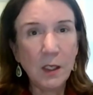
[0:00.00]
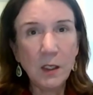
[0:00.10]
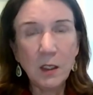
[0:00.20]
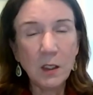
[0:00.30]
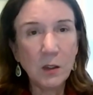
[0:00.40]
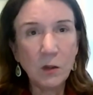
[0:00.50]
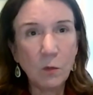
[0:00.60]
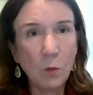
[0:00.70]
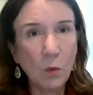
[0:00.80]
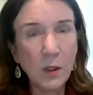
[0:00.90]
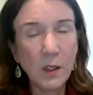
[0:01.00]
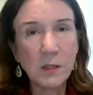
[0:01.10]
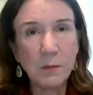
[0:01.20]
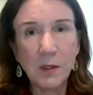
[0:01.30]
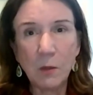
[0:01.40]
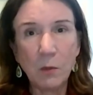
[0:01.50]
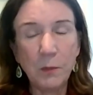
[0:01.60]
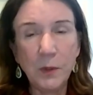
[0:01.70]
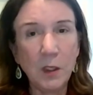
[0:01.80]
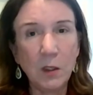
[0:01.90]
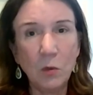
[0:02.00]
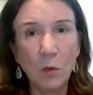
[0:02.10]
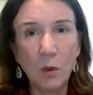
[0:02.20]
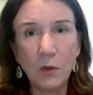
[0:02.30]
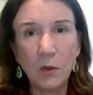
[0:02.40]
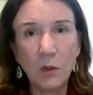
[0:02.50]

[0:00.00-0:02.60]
any kind of warnings about that were being ignored